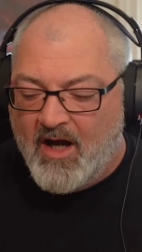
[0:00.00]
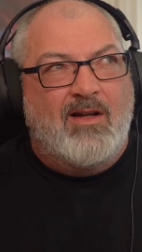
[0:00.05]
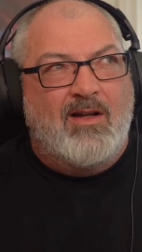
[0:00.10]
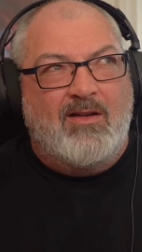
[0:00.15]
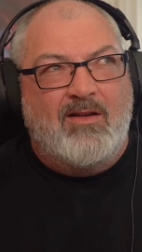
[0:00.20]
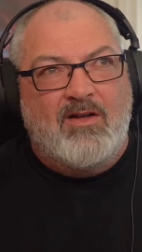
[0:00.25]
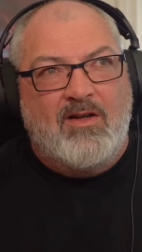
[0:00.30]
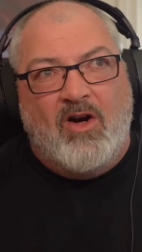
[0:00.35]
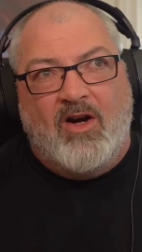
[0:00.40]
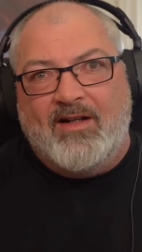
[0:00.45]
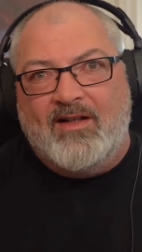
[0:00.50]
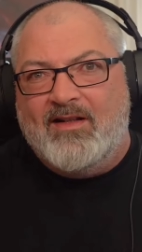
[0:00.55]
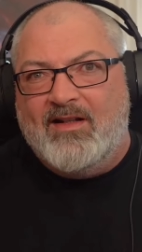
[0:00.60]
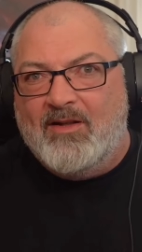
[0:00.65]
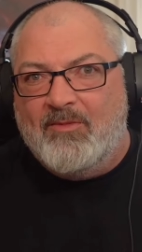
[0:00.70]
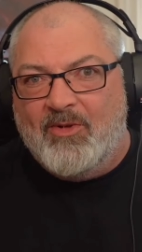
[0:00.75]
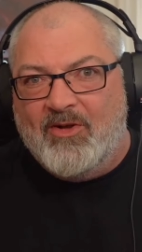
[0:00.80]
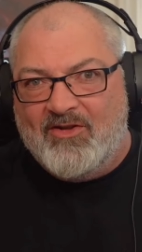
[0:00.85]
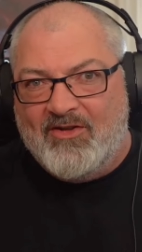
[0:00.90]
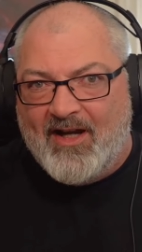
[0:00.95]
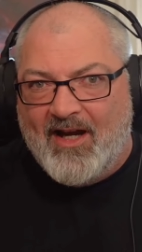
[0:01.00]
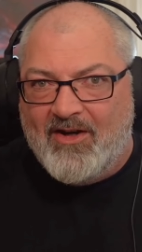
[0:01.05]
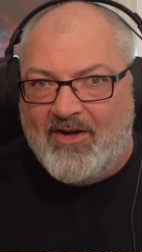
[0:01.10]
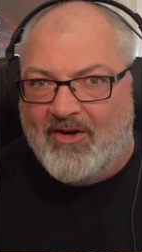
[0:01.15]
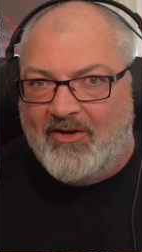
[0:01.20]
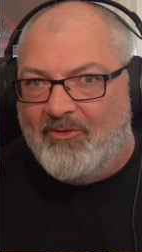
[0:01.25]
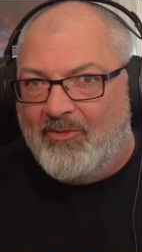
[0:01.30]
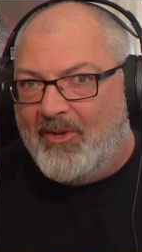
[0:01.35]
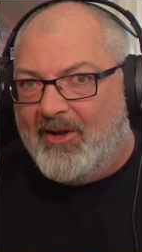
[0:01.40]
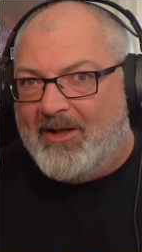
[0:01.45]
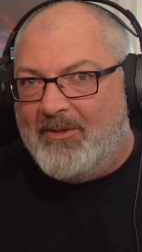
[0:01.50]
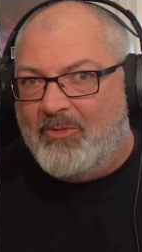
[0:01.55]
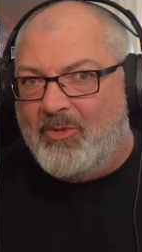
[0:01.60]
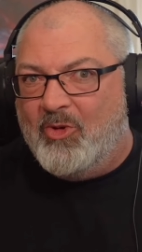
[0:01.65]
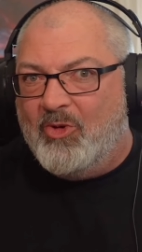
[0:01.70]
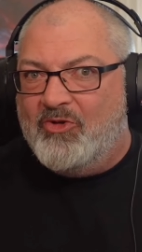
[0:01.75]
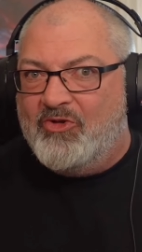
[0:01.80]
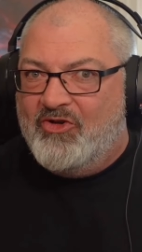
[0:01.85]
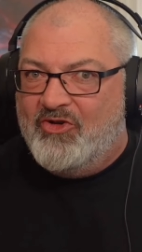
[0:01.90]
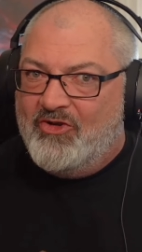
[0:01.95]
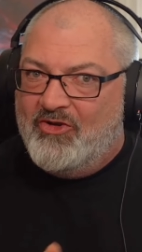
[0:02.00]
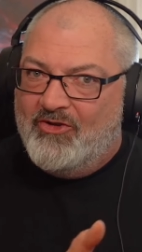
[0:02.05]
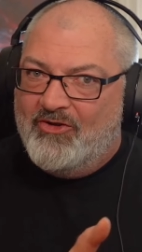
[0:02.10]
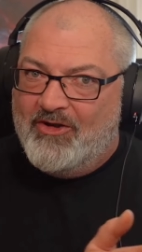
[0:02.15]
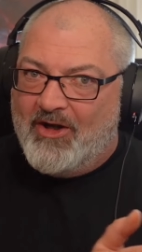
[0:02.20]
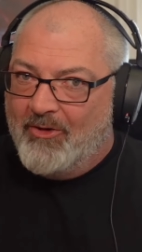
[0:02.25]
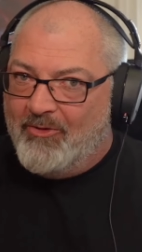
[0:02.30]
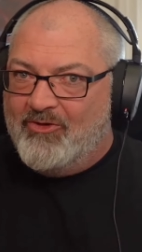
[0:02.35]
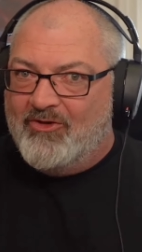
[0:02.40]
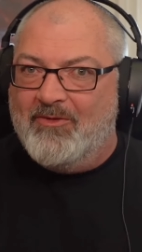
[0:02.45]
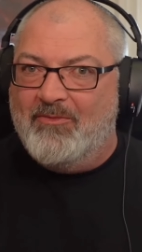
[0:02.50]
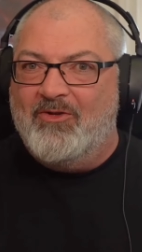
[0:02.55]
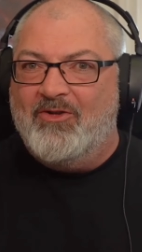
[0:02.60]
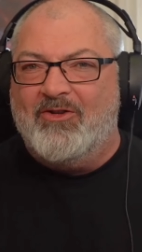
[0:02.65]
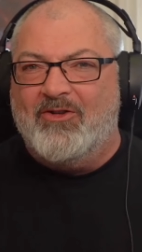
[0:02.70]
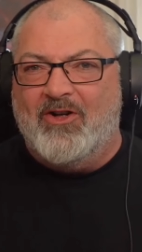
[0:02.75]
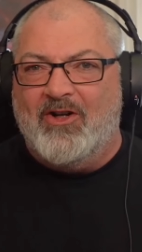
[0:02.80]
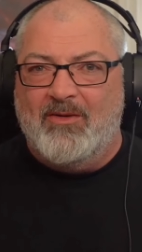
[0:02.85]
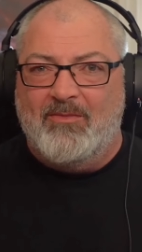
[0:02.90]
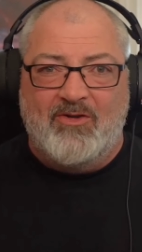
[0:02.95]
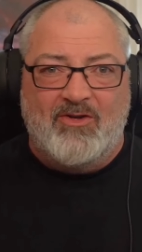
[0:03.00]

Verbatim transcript: 90% of people don't subscribe.